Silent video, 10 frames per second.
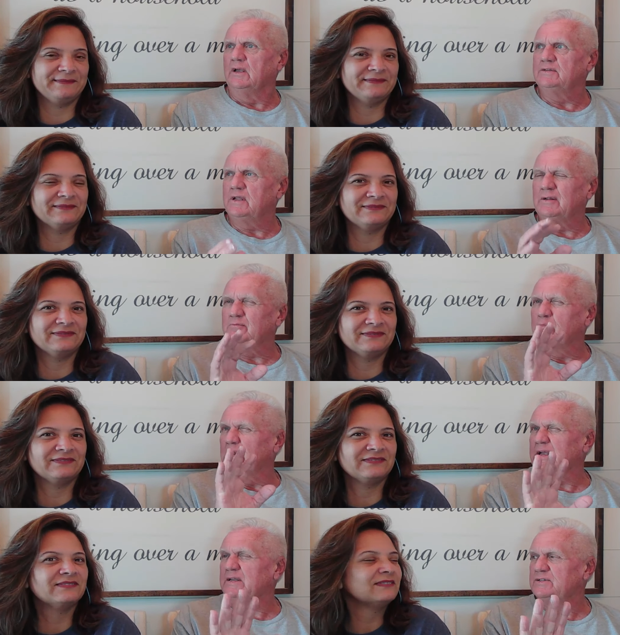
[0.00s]
Speaker 1: It, it
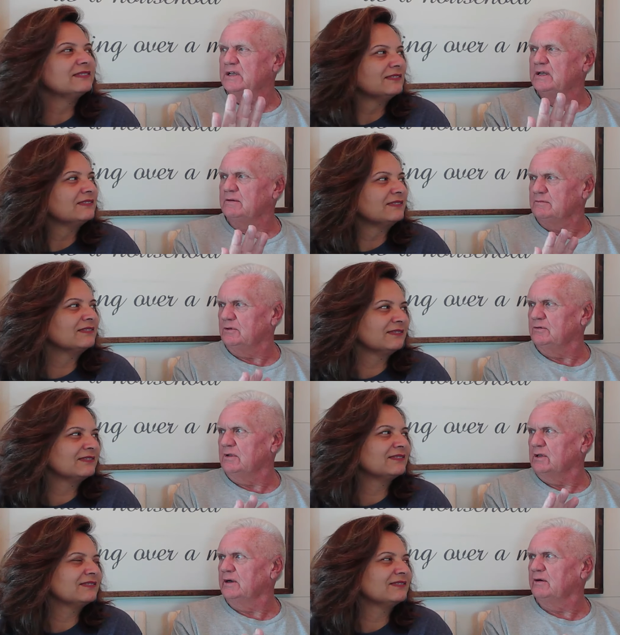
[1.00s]
blends into
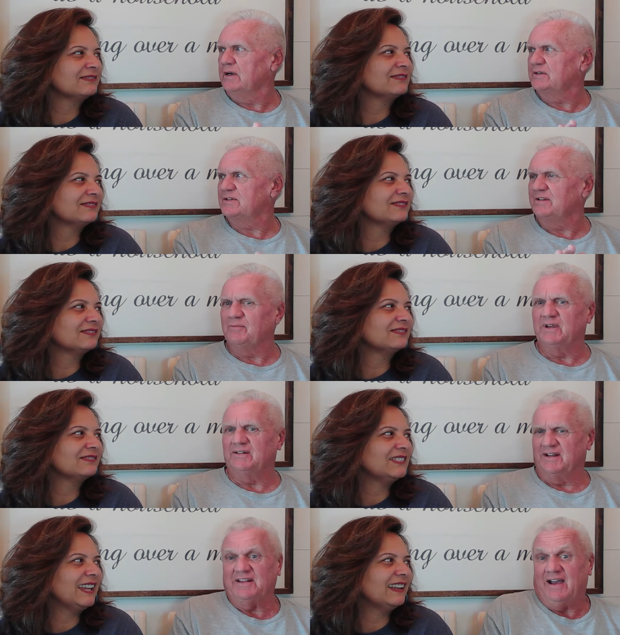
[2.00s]
mm-hmm. the lyrics and the
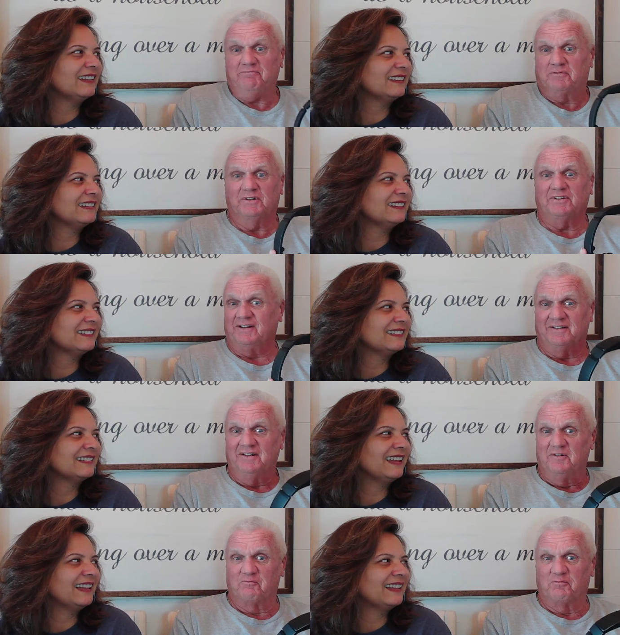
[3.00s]
melody. Yeah. I really
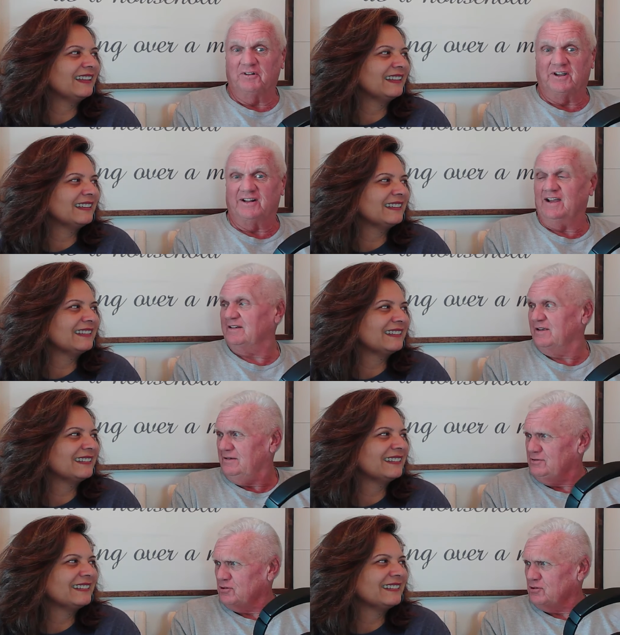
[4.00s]
yeah. really like good